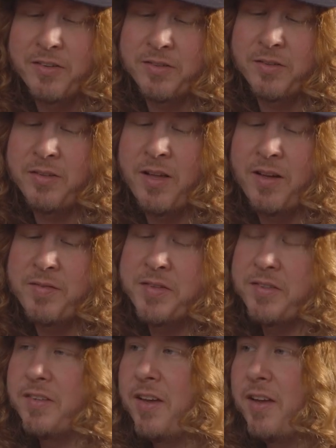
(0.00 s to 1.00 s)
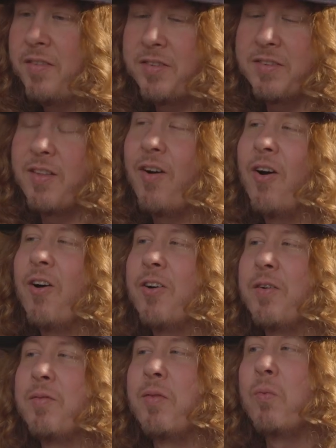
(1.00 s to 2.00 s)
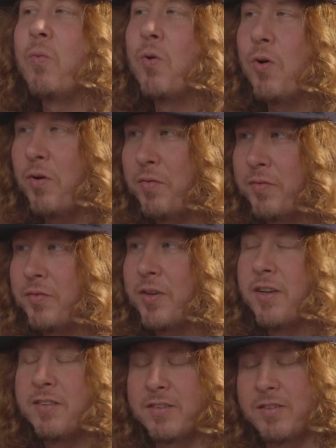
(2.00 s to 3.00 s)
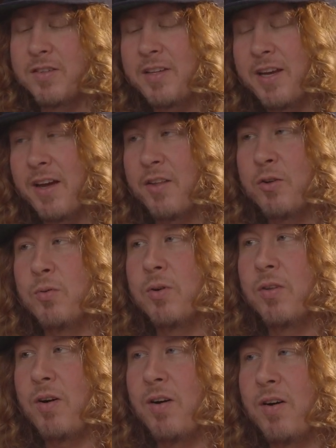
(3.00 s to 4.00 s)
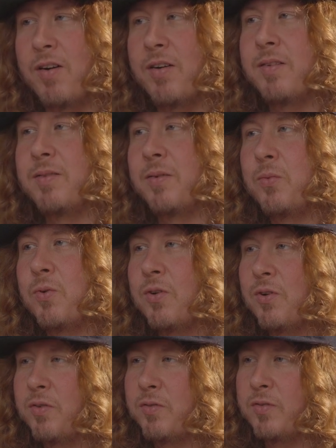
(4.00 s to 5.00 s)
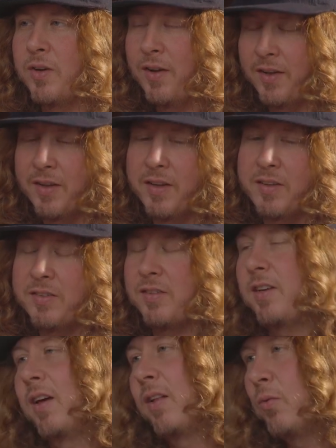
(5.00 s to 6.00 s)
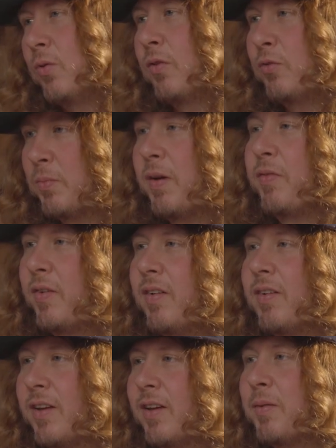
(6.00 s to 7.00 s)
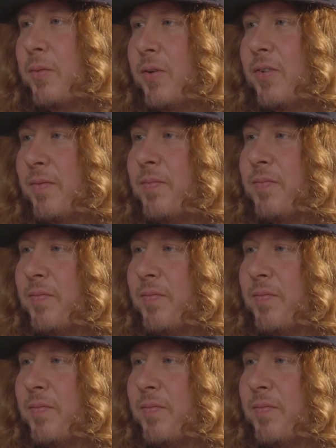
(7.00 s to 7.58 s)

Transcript: So Lev and Zev is the heart of the wolf. So together we're the heart of the wolf. And so, yeah, the wolf's my favorite animal.